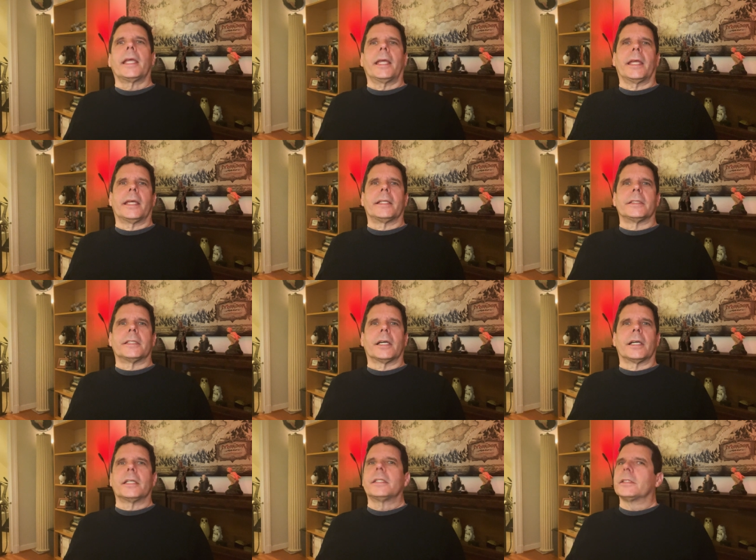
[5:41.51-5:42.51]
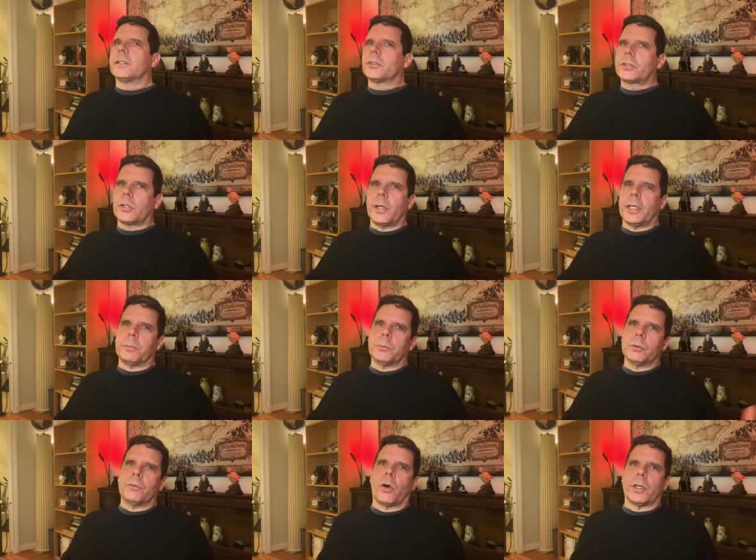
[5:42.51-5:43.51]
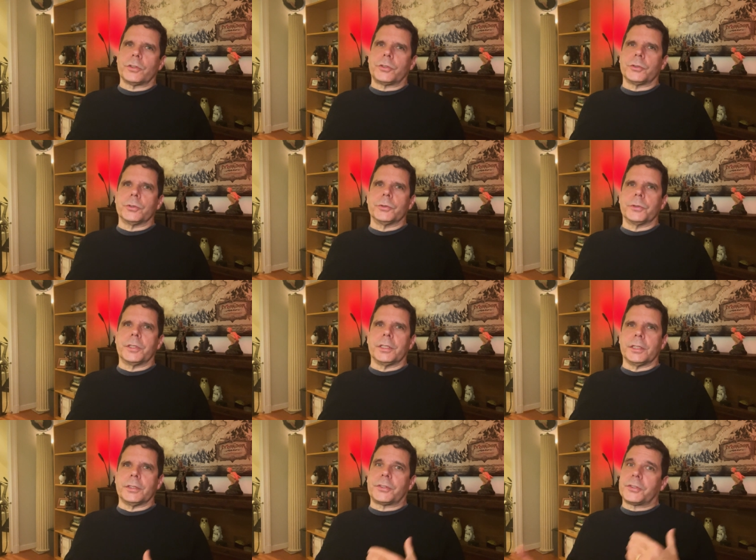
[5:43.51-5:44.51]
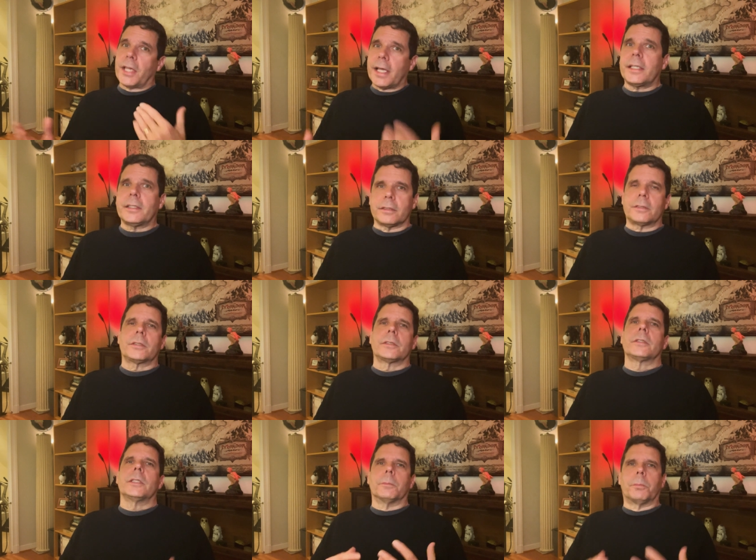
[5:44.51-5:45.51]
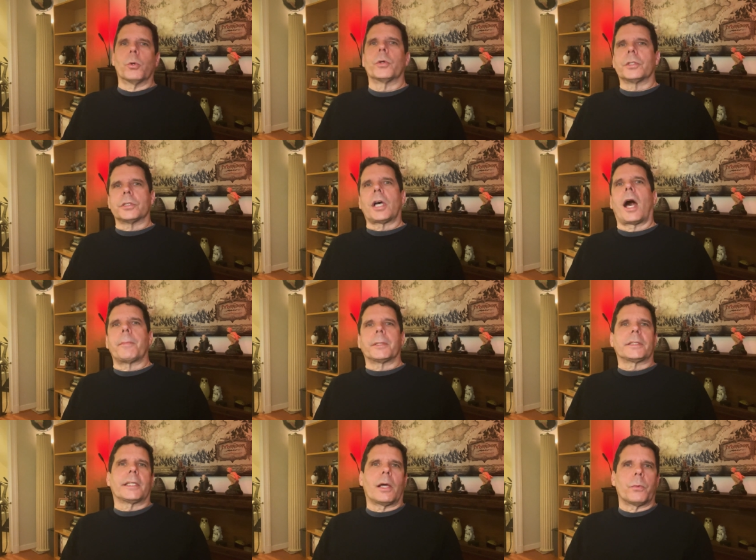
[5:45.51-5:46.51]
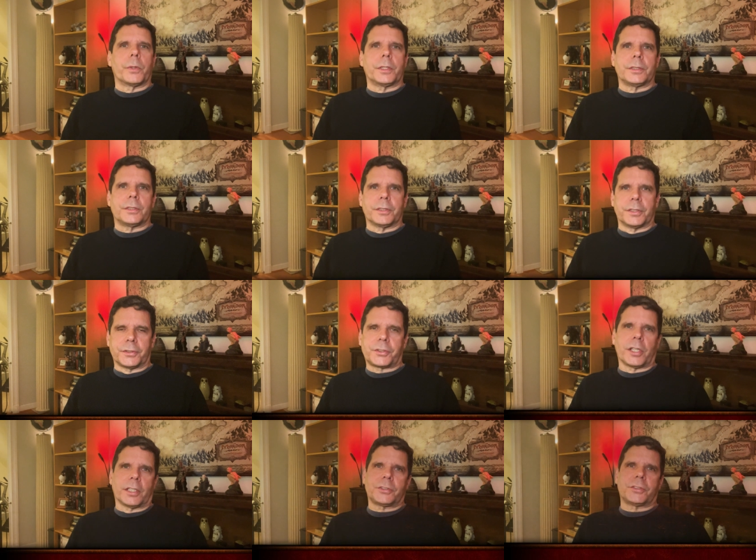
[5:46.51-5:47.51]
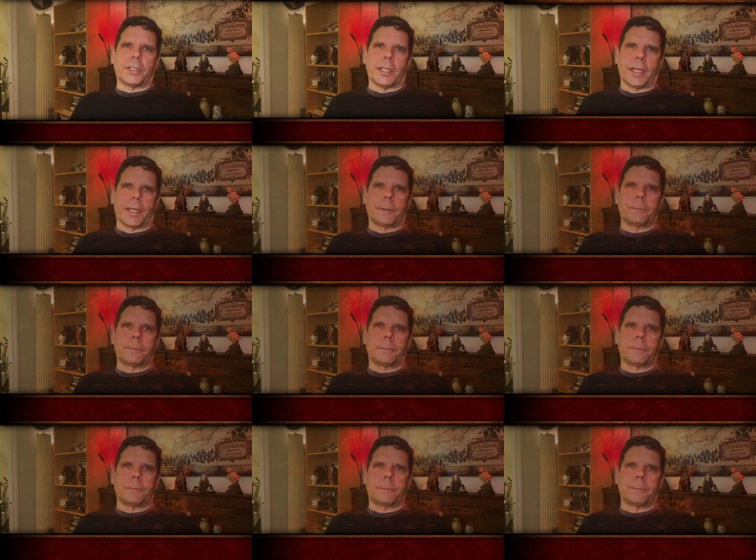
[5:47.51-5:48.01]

and uh, let's go ahead and move on to the second important topic that I wanted to discuss today.